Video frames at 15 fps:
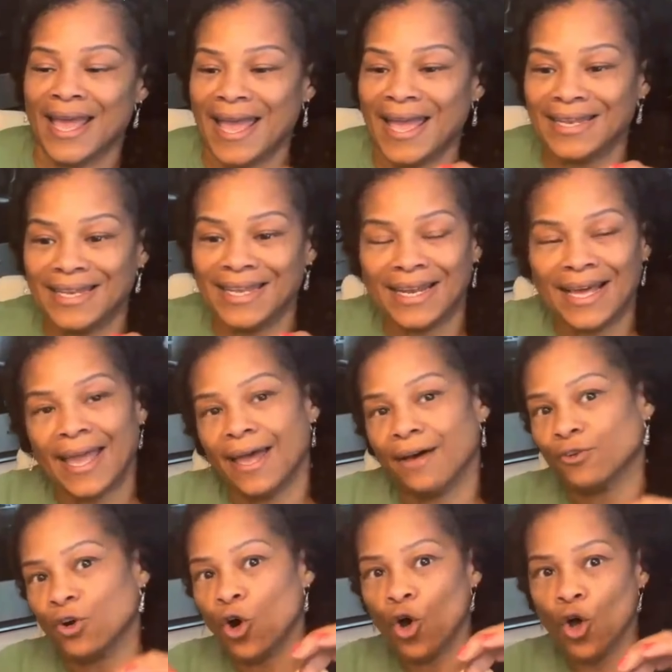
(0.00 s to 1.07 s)
And then I
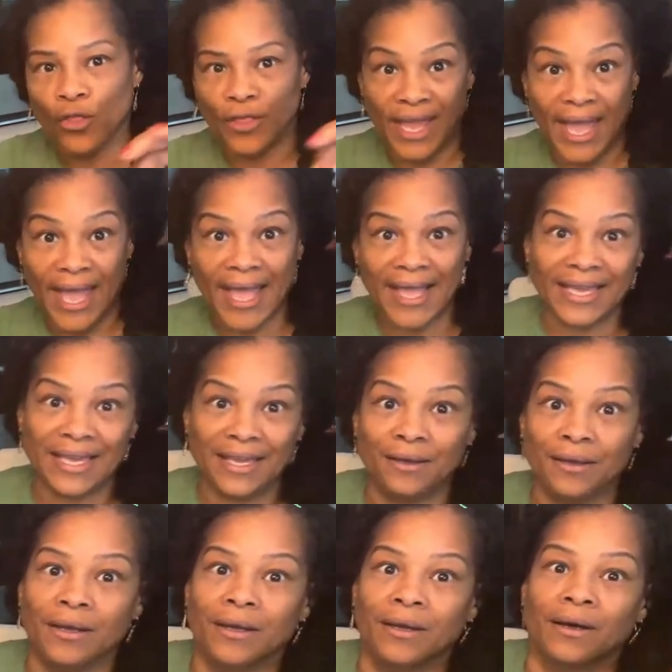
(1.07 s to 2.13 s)
have all the
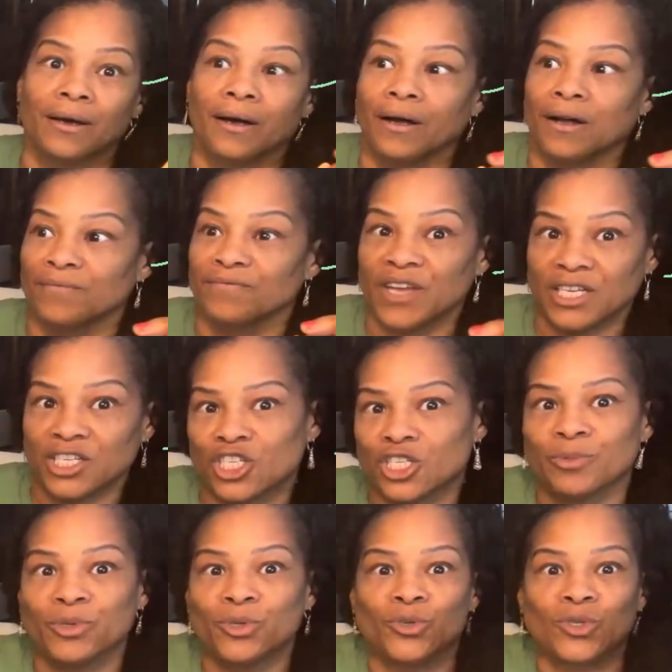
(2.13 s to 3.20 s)
hanging
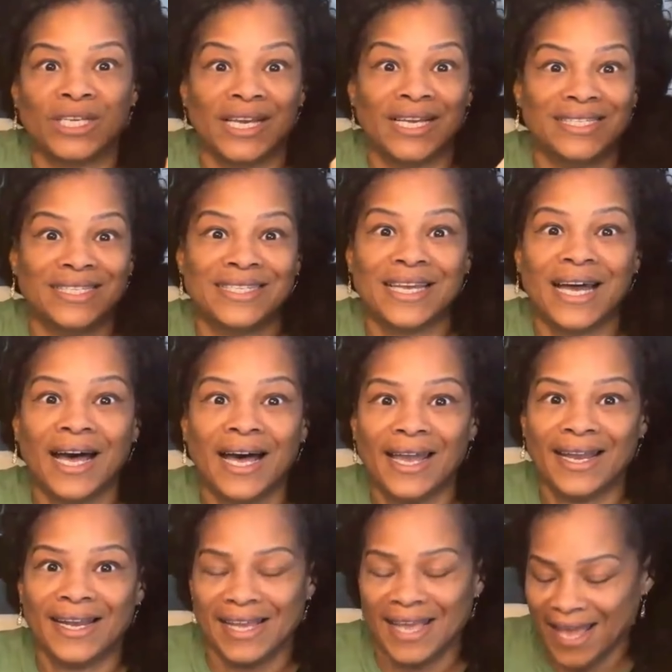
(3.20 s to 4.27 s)
vegetables
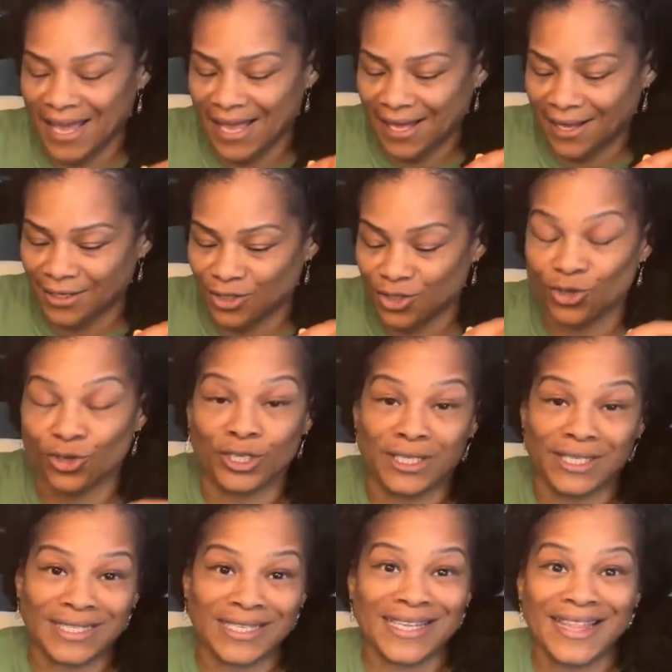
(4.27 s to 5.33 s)
inside. And you're going to
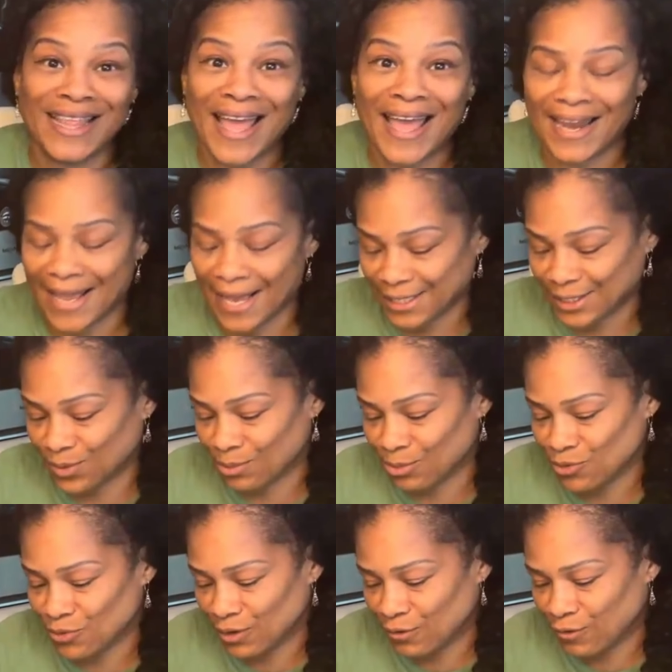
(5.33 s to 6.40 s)
see that as we're
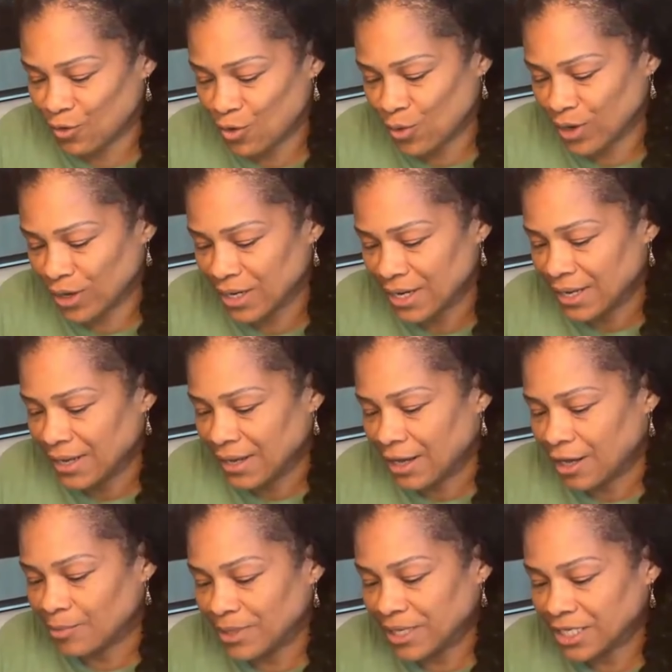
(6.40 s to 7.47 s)
moving forward.
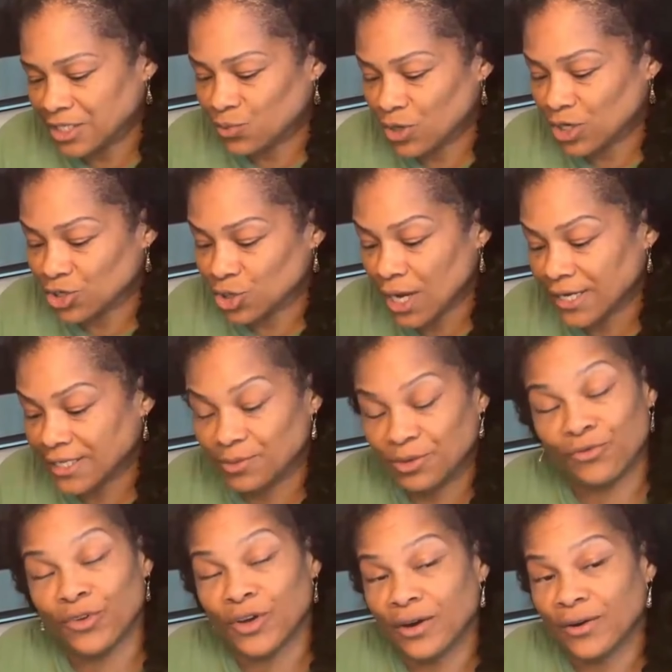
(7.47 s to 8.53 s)
Because we're trying to be
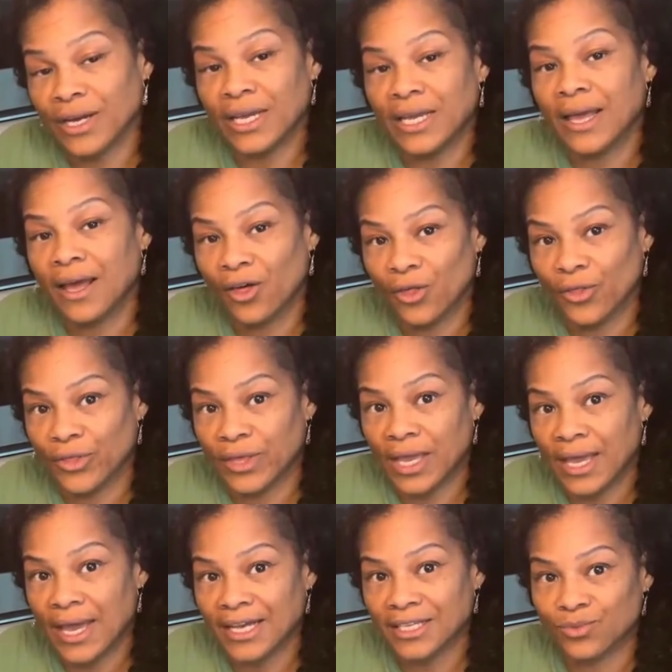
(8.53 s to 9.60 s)
very
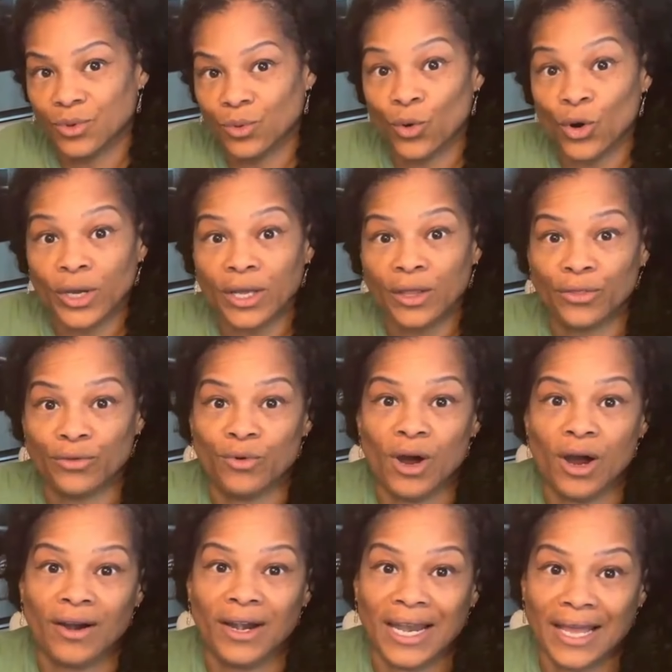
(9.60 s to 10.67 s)
healthy as we're working through
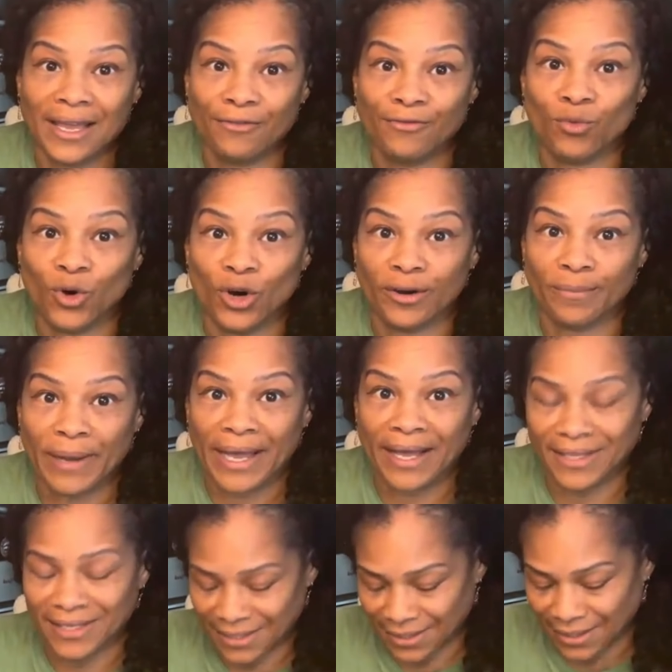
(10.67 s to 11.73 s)
our life work
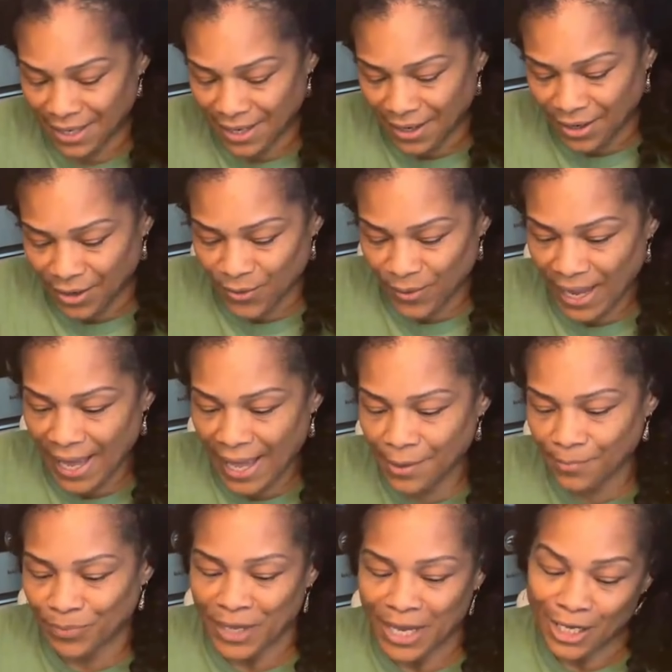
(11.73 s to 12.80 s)
balance. Okay?